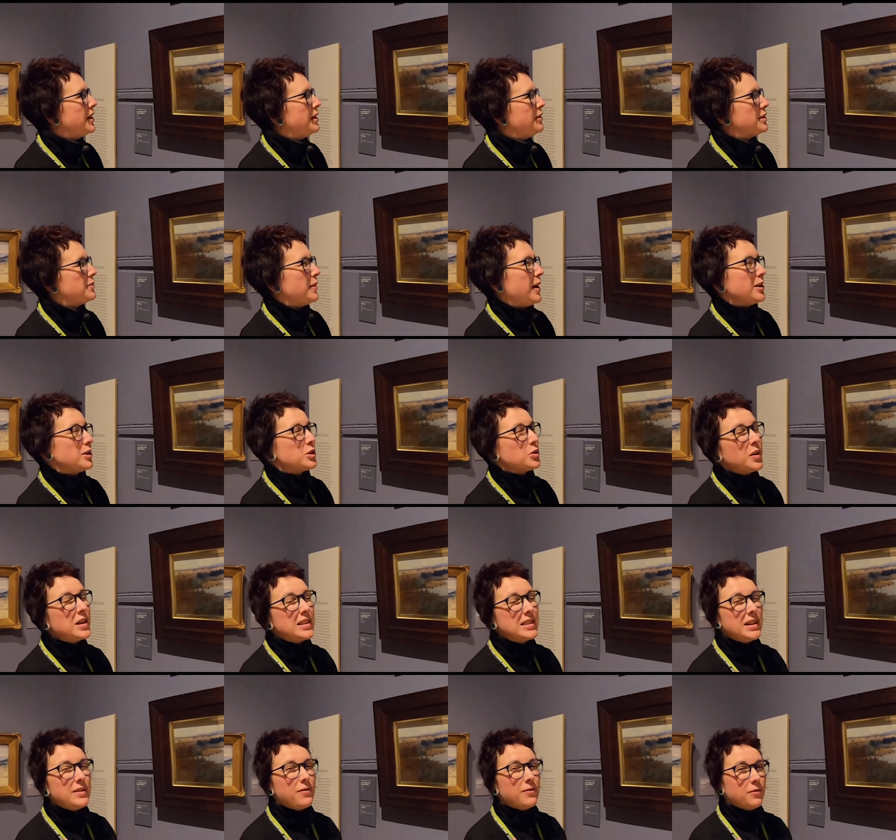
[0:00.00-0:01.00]
when he was about
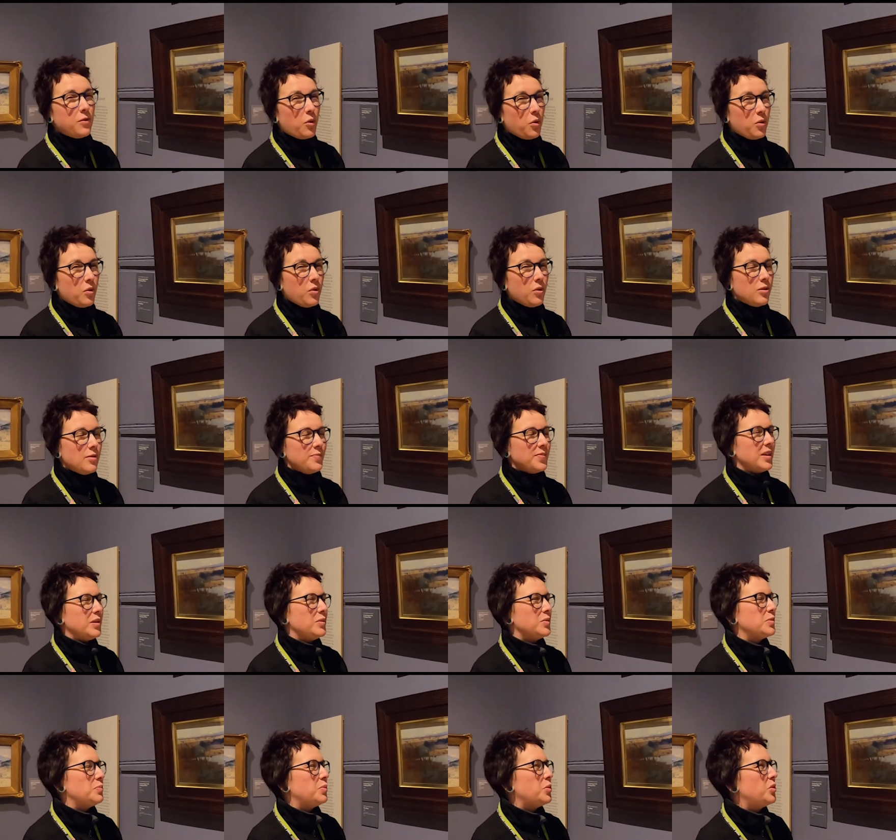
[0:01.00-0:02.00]
24.
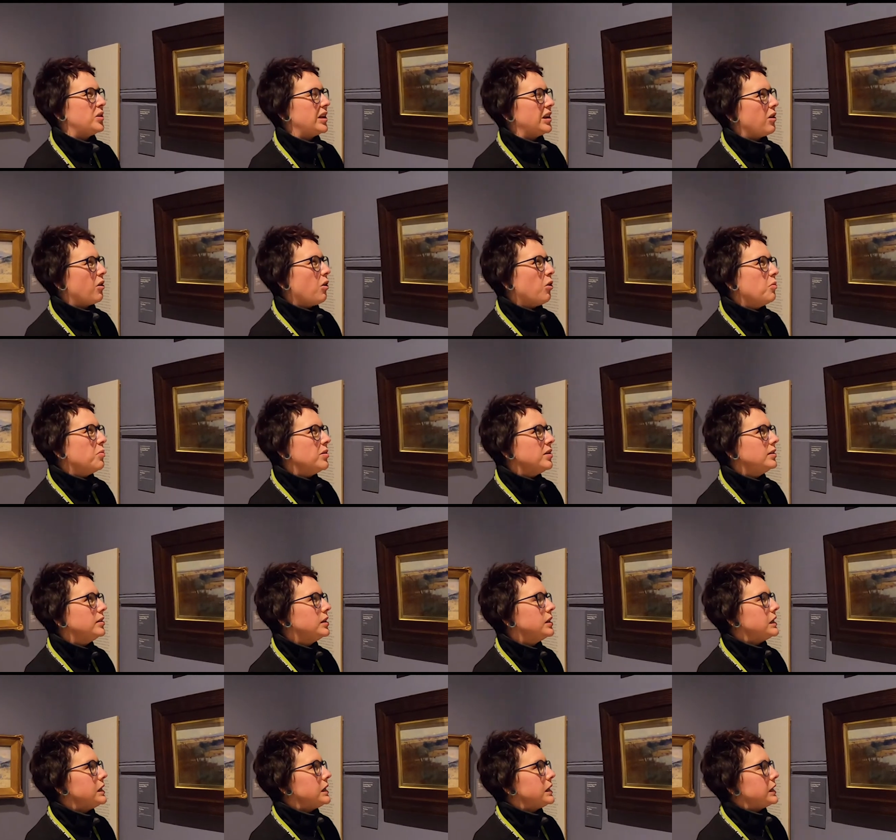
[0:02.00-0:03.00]
He was born in
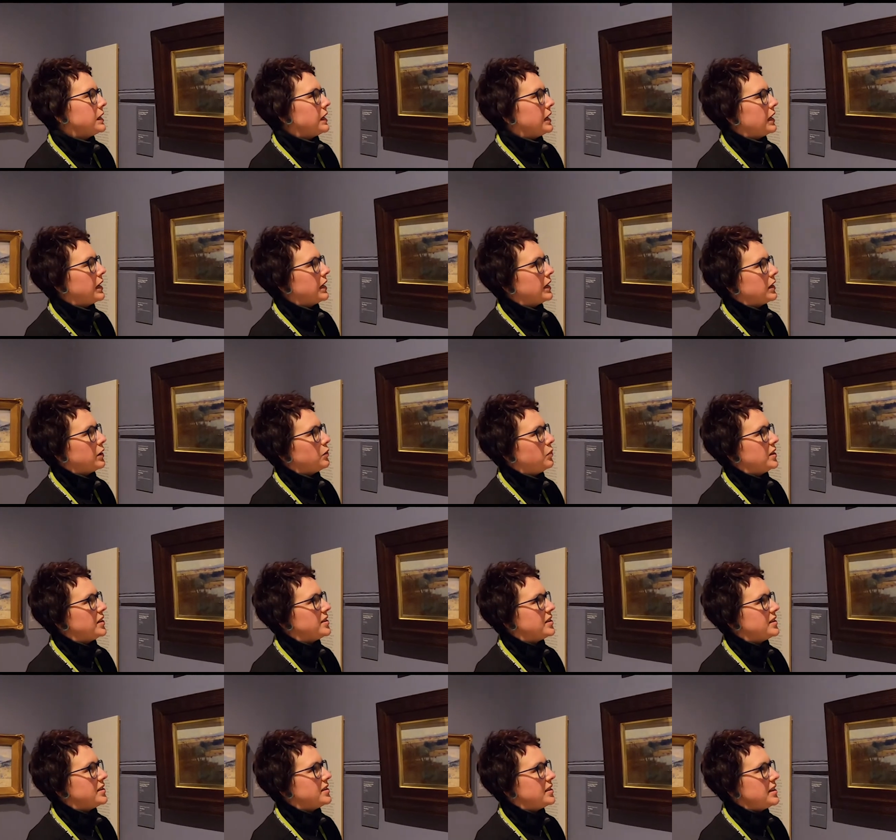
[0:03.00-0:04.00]
Goulburn,
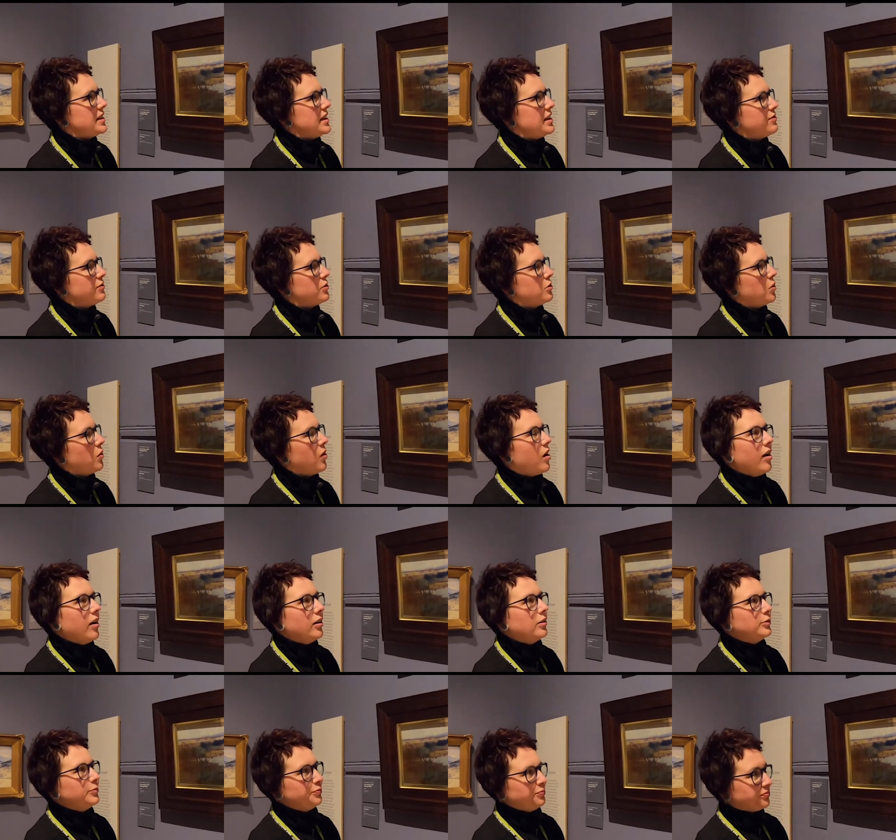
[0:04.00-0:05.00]
went to Sydney for a
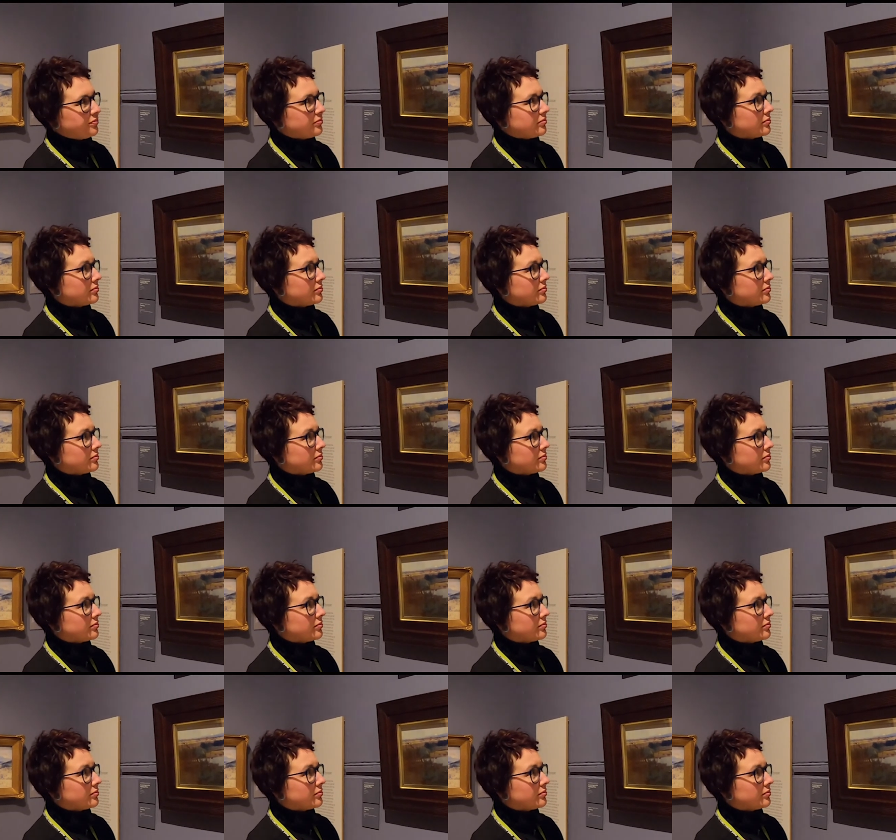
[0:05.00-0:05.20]
while.